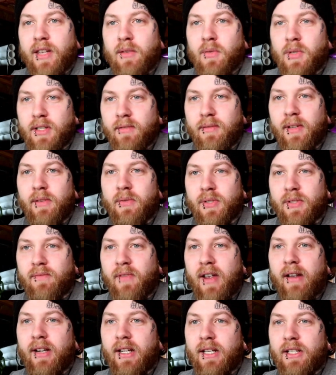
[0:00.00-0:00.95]
It was
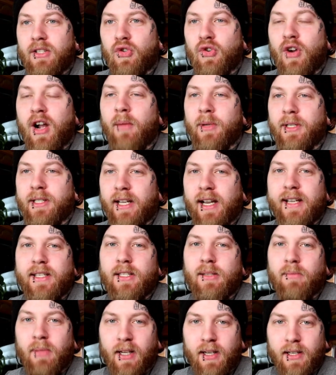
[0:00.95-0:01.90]
very
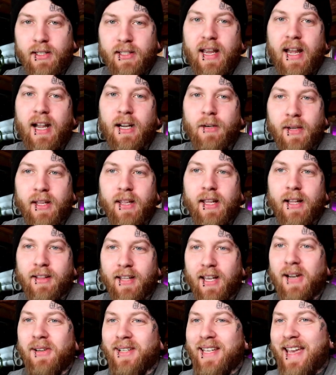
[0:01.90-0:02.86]
traumatizing being attacked by
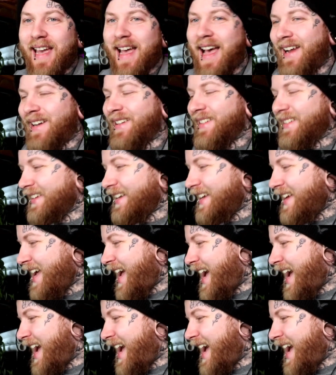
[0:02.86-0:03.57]
that little cow.